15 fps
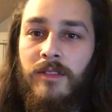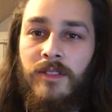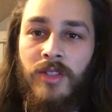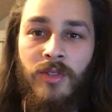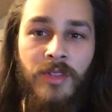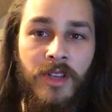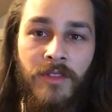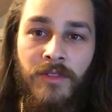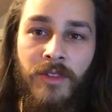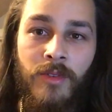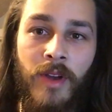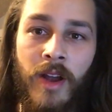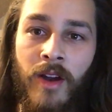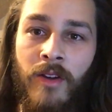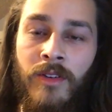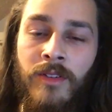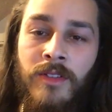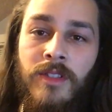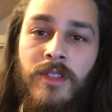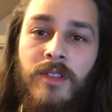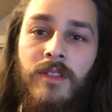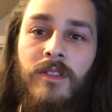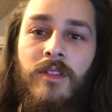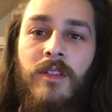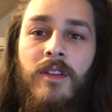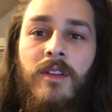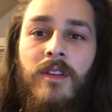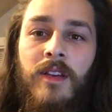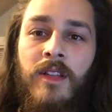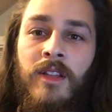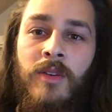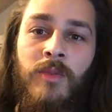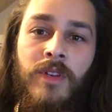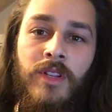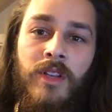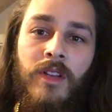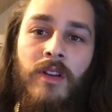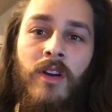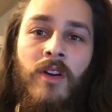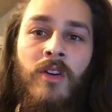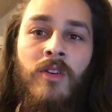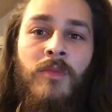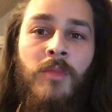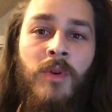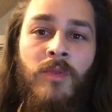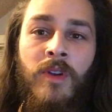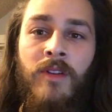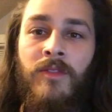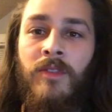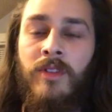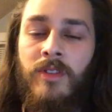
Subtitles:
It's only a few hours, and then when you get home or whatever,